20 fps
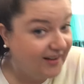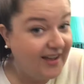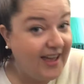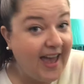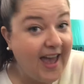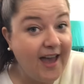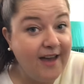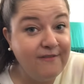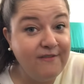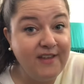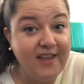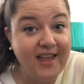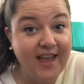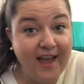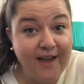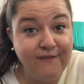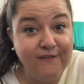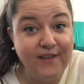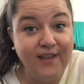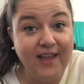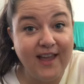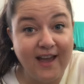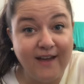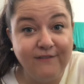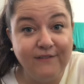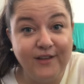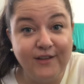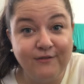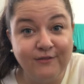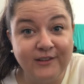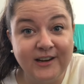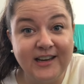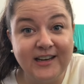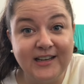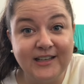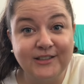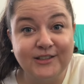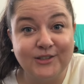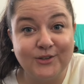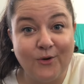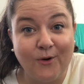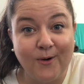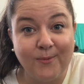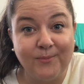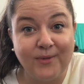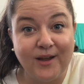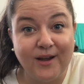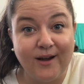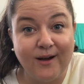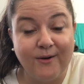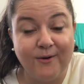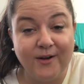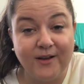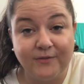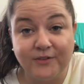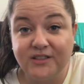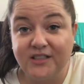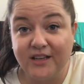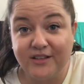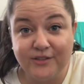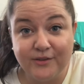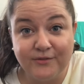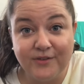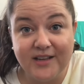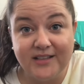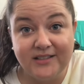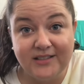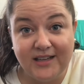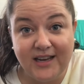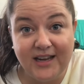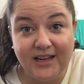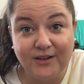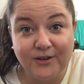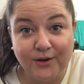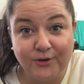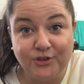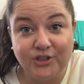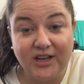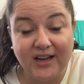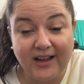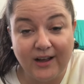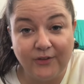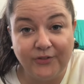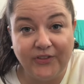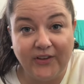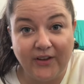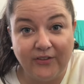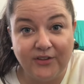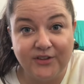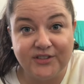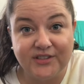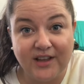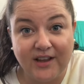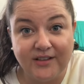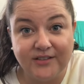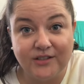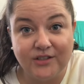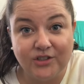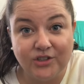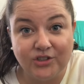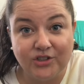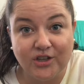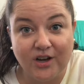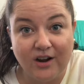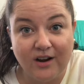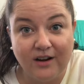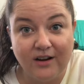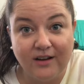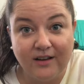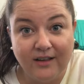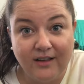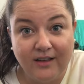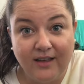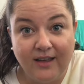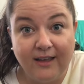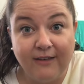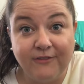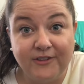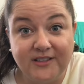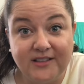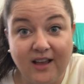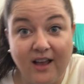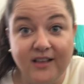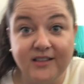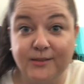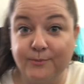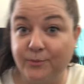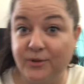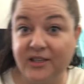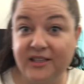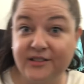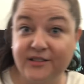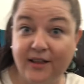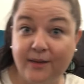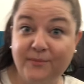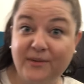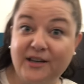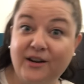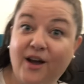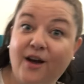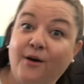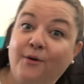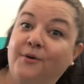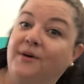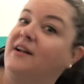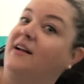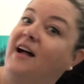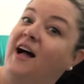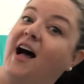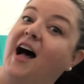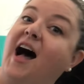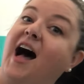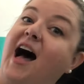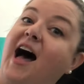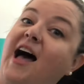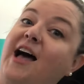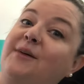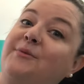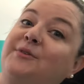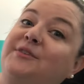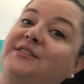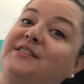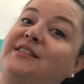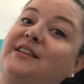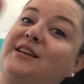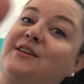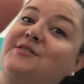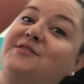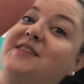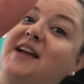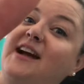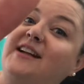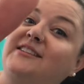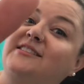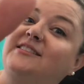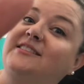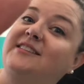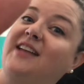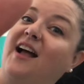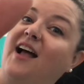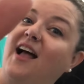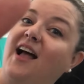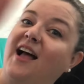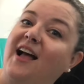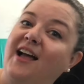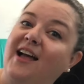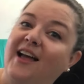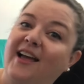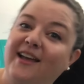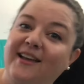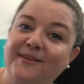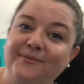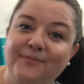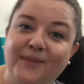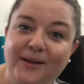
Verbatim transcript: Heavy, heavy, heavy reading, Scorpio. If it doesn't resonate, go check out the other signs in your chart. If it does, please let me know. I will see you next time.